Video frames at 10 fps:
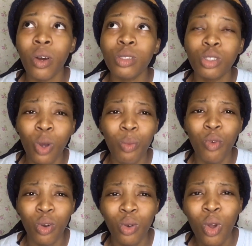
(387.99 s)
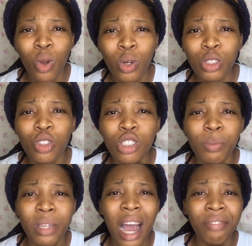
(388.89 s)
us someone who is going to
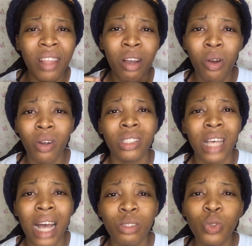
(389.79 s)
be after God's heart,